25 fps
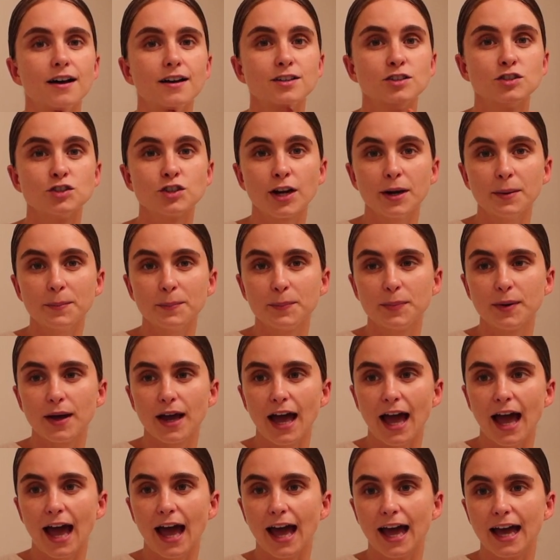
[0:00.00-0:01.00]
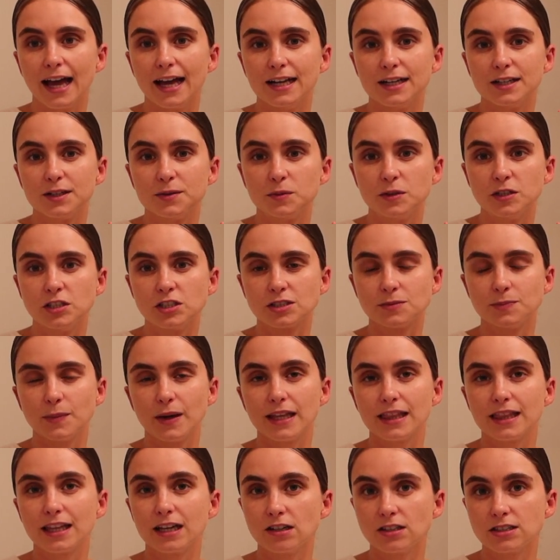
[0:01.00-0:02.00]
shrimp and we just
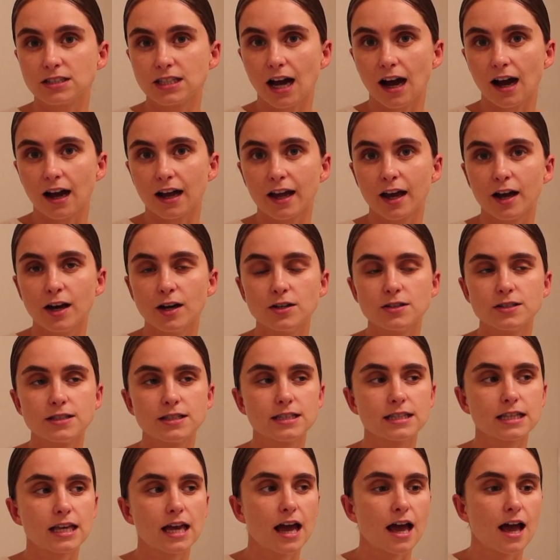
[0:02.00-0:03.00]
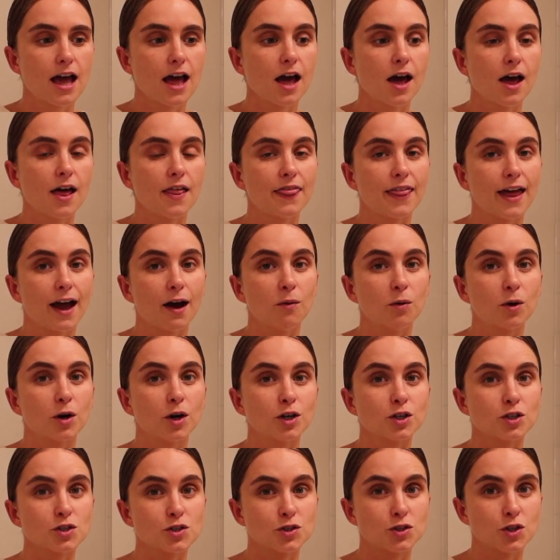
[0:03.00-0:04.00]
made little tacos that
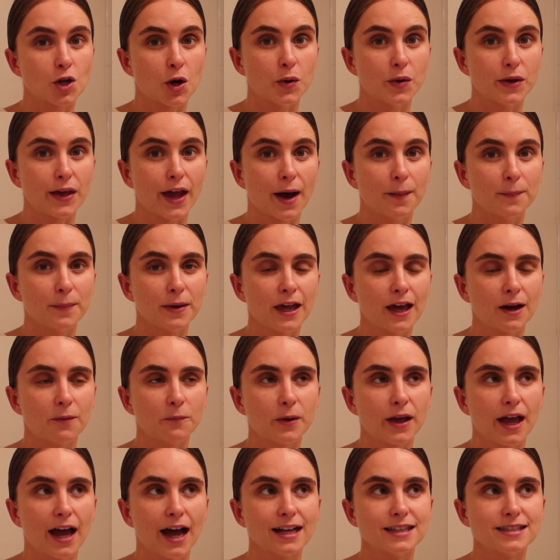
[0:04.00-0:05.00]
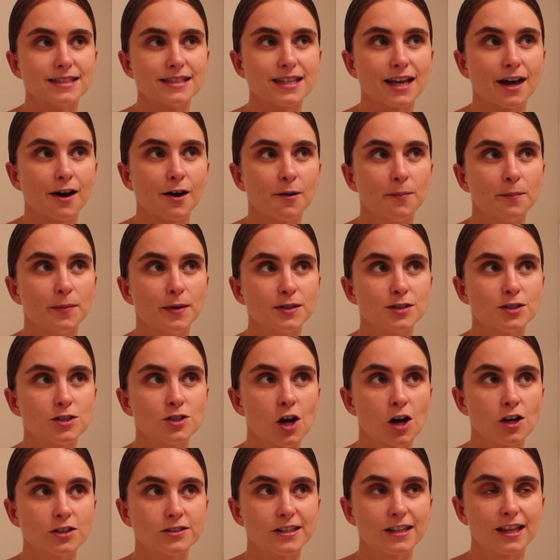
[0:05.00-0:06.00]
were so yummy and we had some
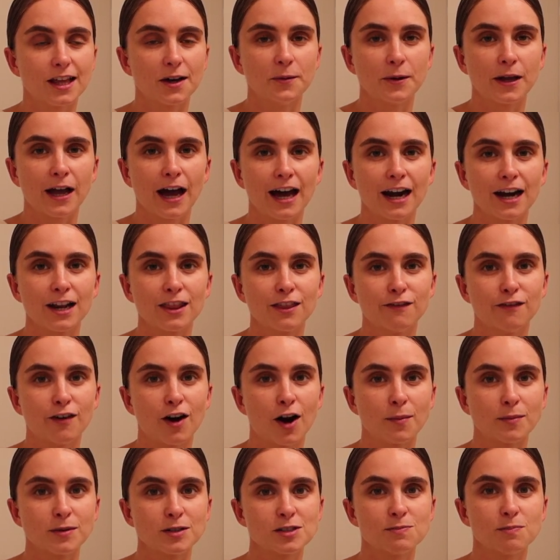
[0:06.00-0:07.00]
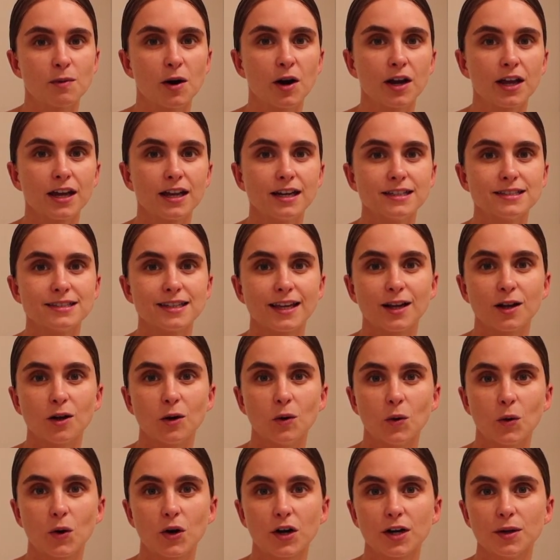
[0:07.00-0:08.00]
salsa that we got at the farmer's market. It's like
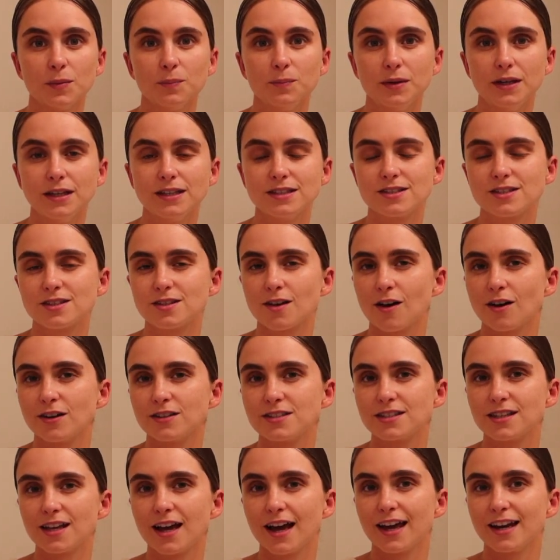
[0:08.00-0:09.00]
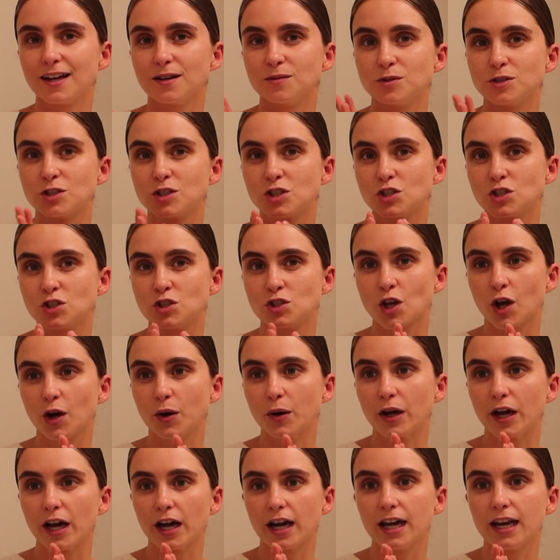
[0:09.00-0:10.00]
corn and bean salsa and it was just
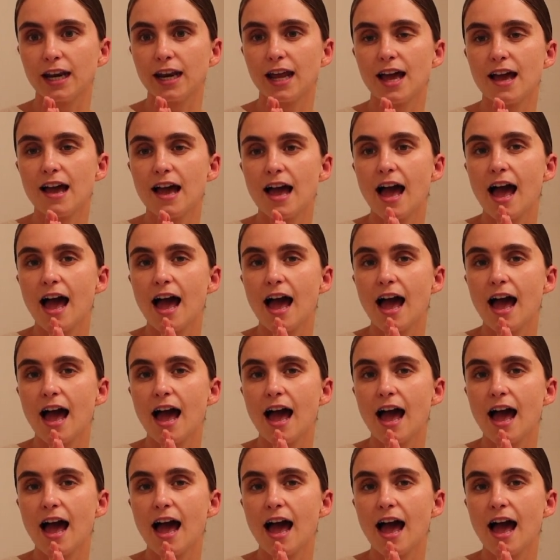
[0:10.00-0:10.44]
so good.